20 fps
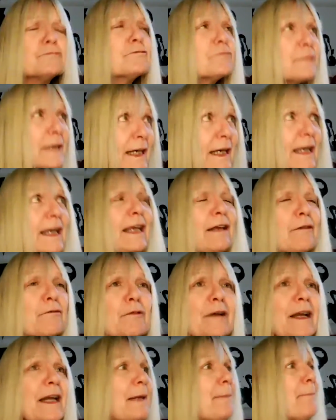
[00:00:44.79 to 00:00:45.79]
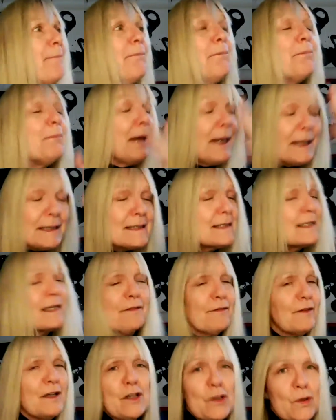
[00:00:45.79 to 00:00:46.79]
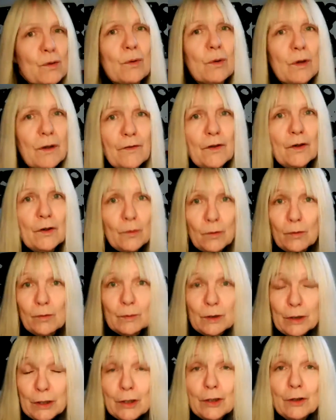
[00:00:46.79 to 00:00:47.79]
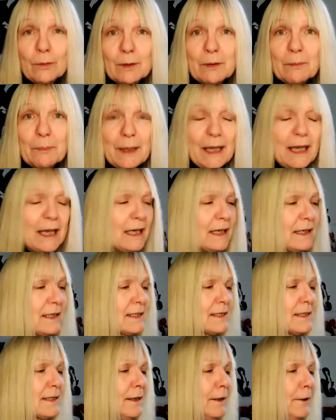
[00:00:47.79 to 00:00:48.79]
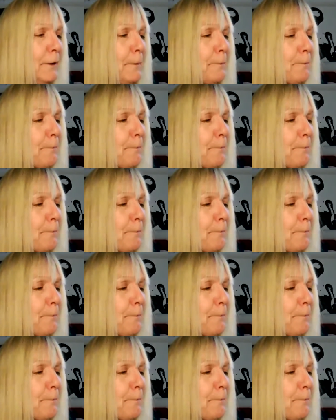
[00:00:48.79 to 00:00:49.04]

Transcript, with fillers: really, really massively taller than normal human beings.